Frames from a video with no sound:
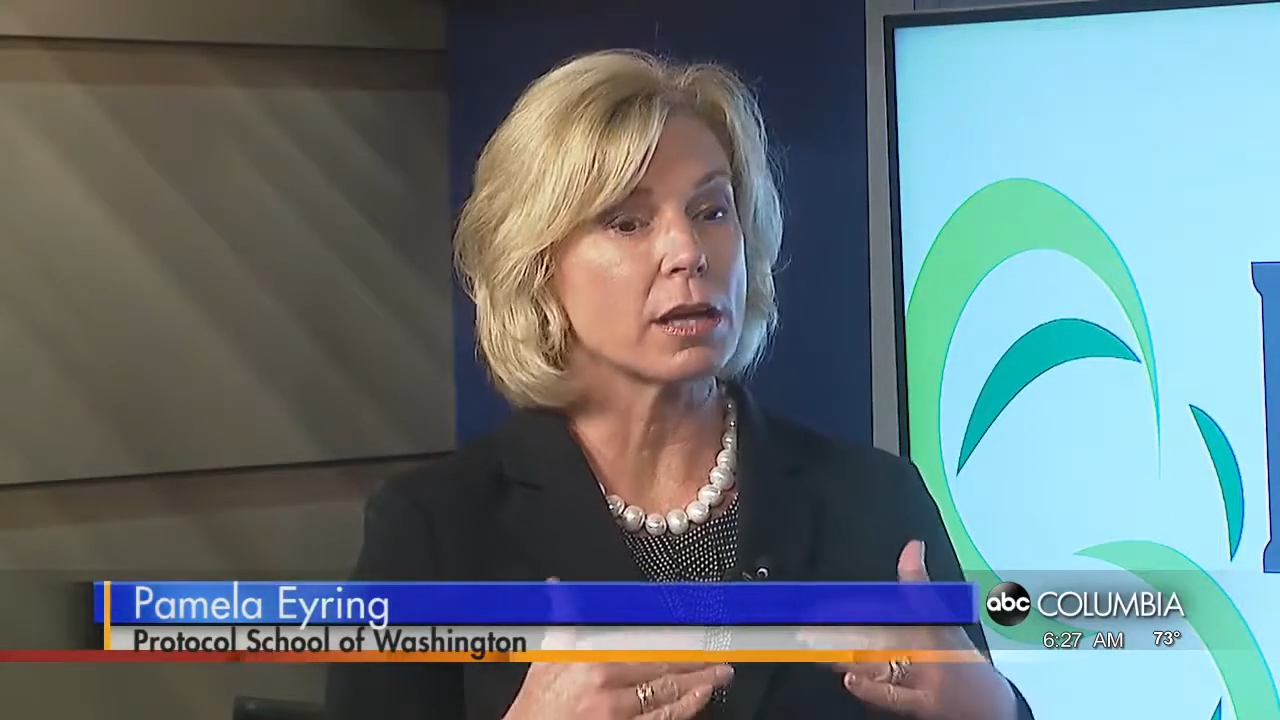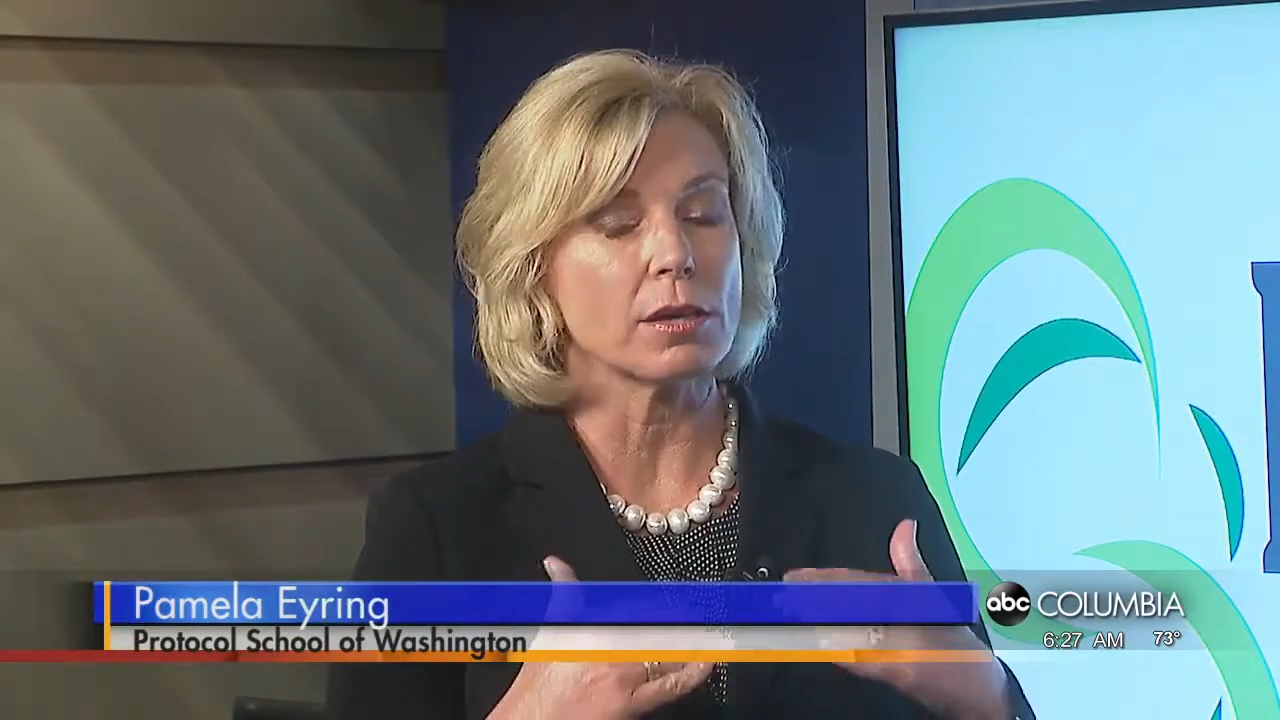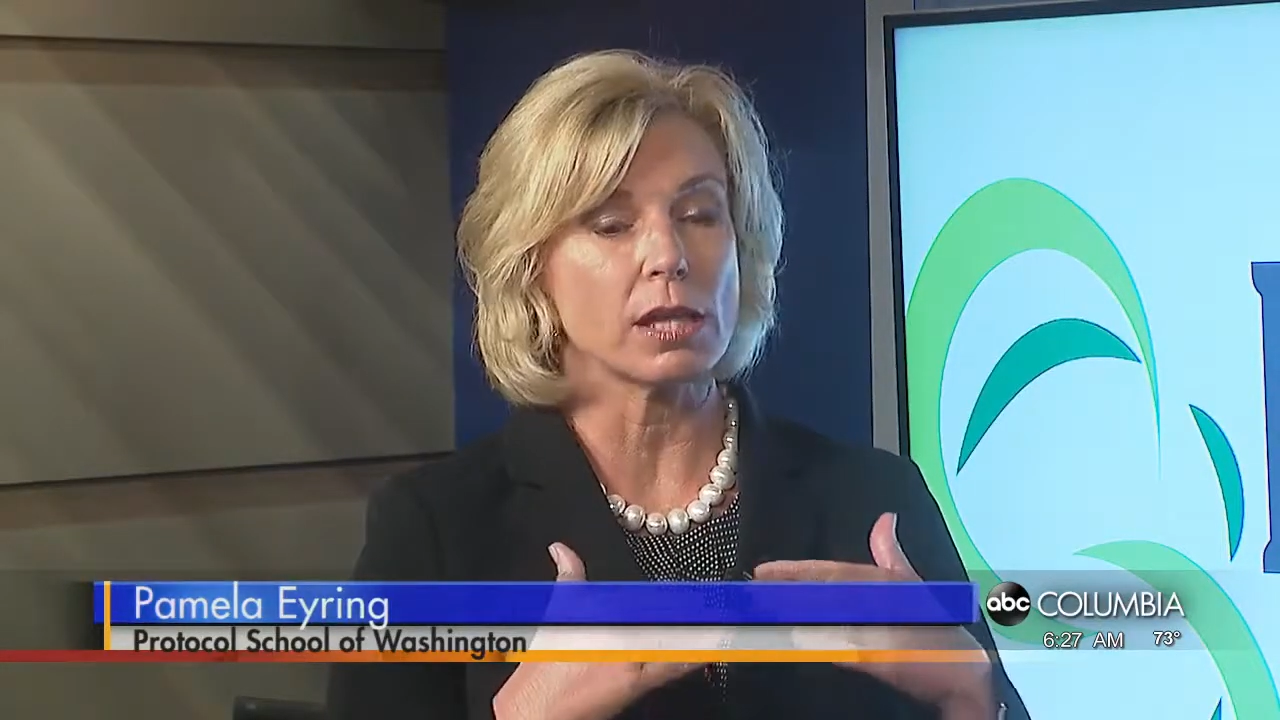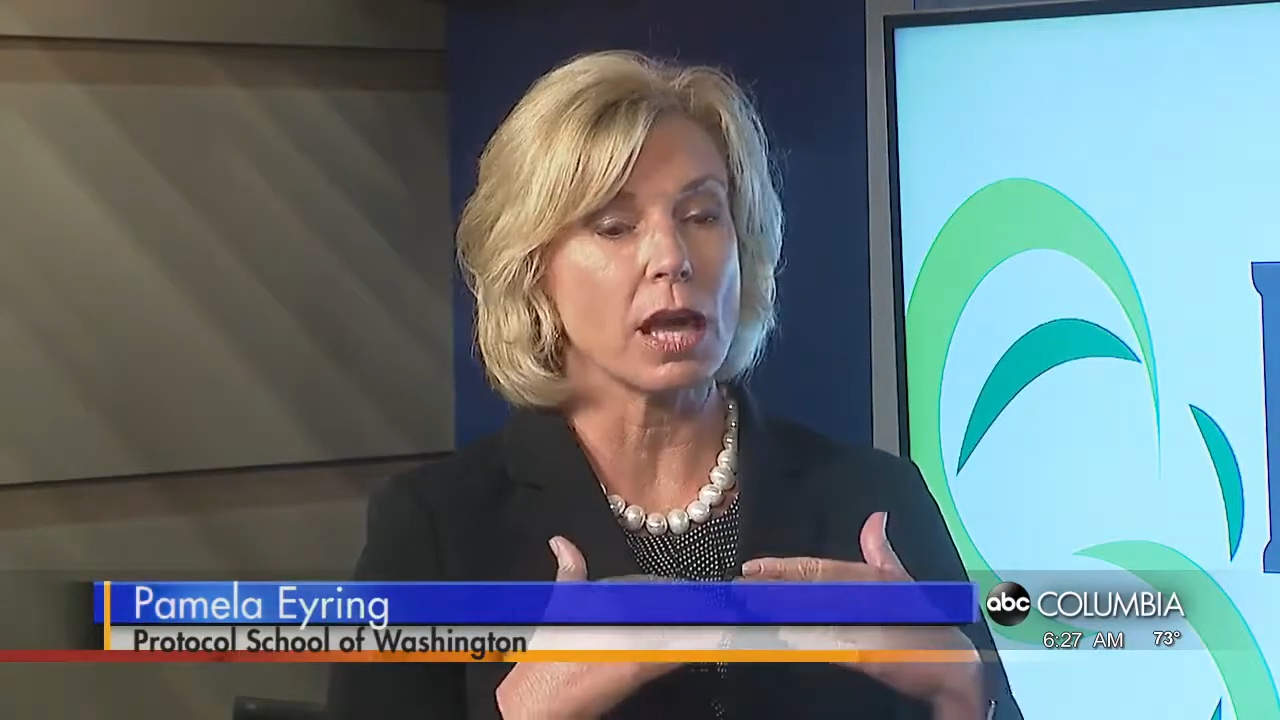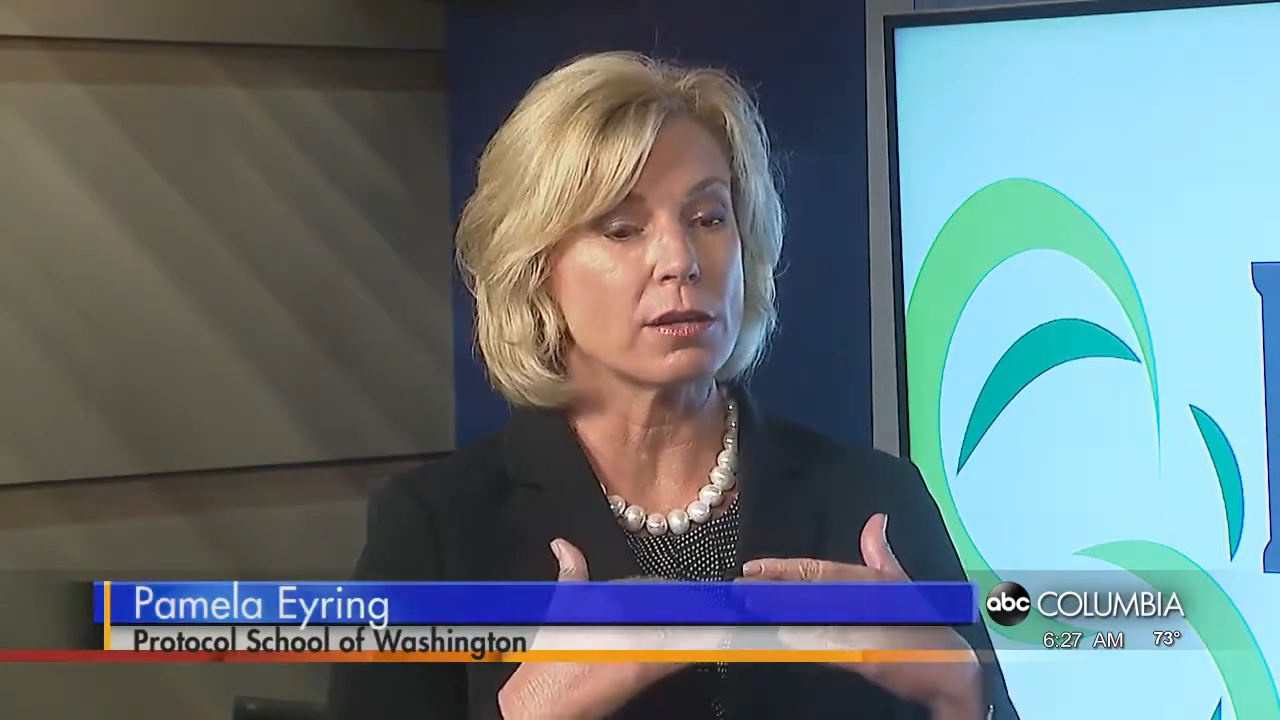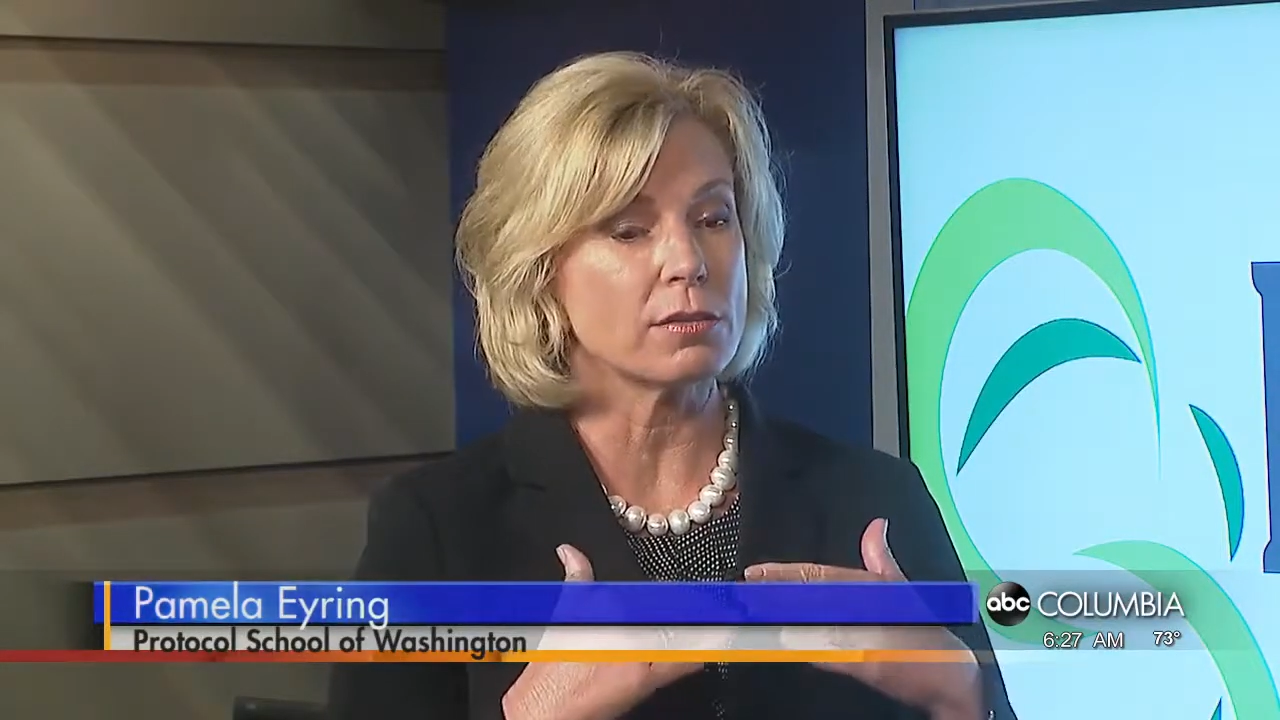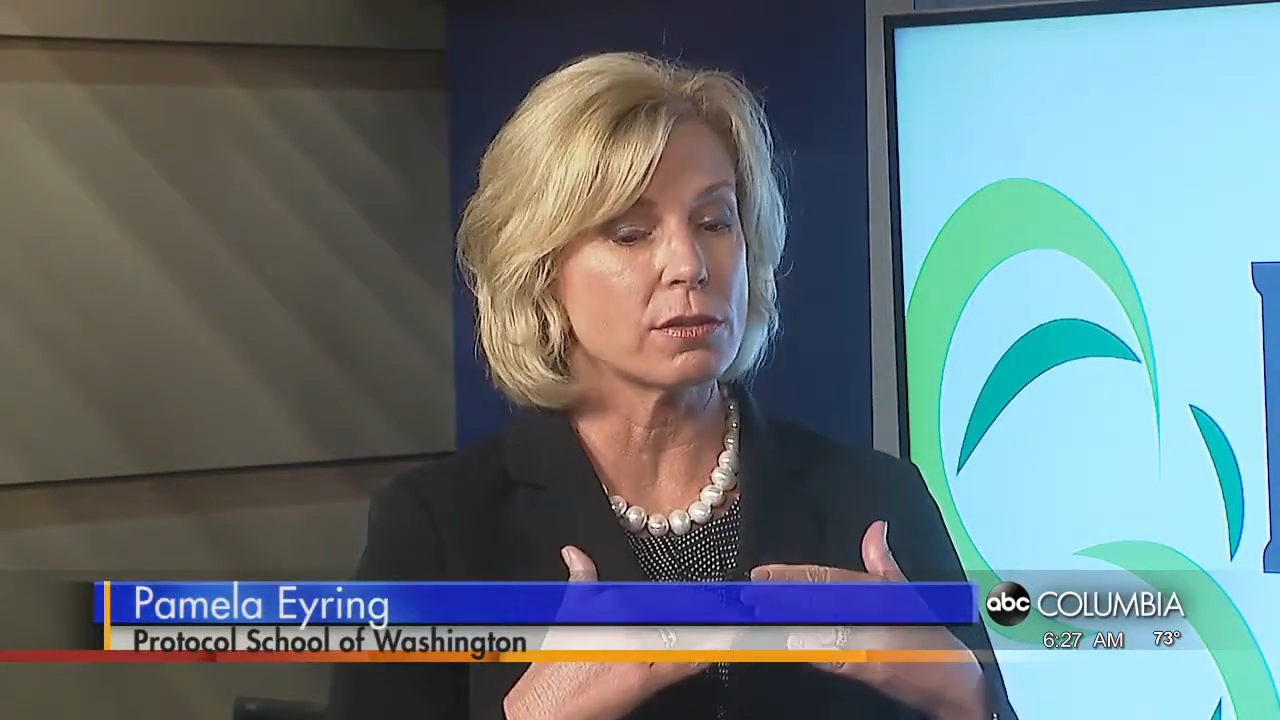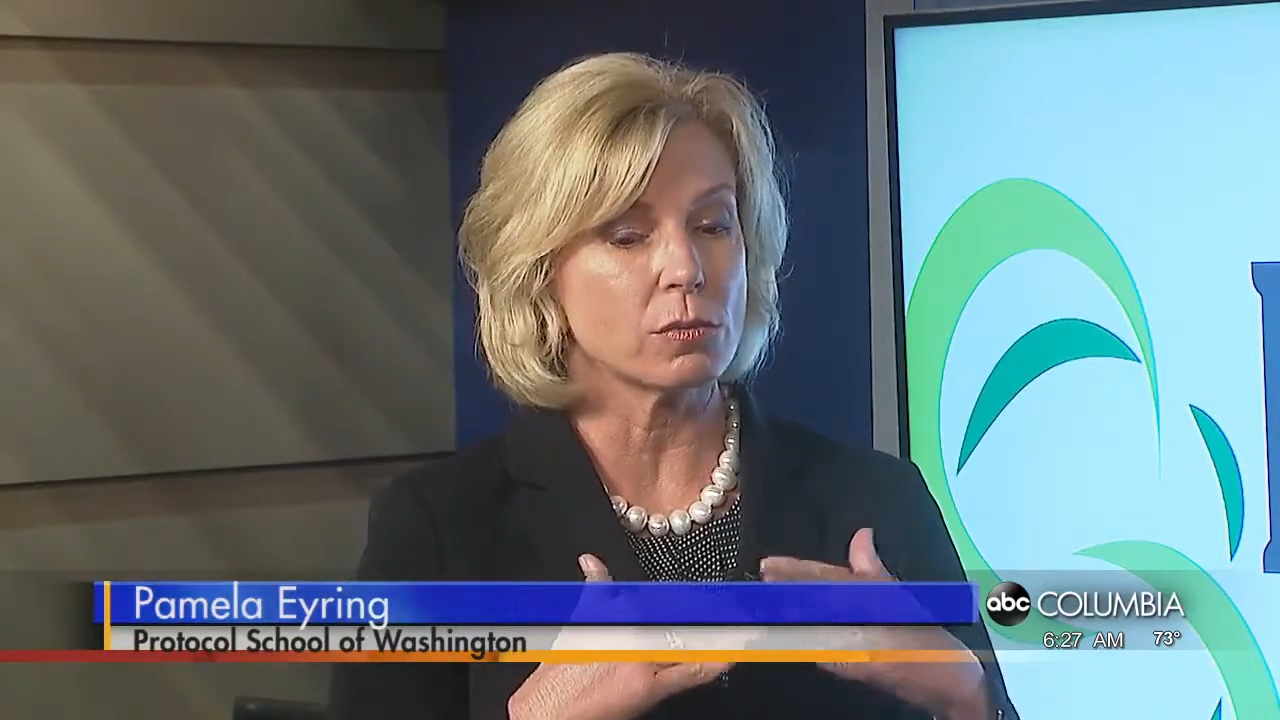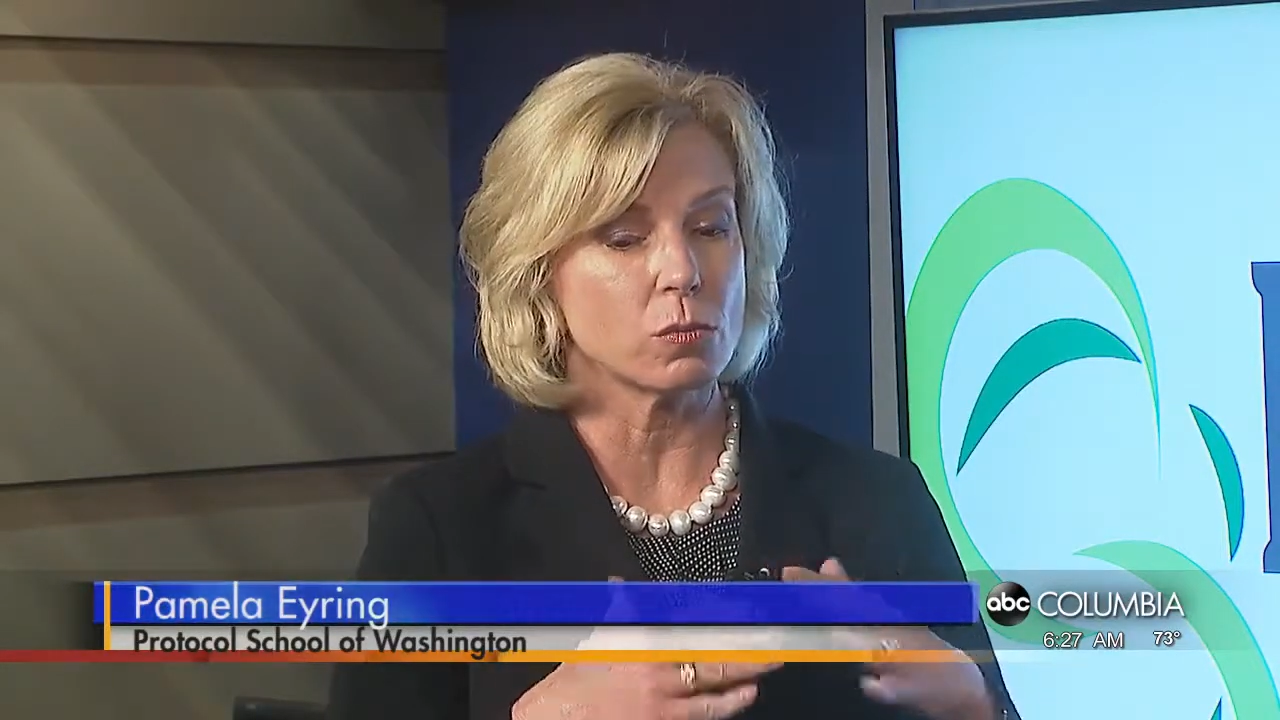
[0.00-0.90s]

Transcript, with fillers: a lot of the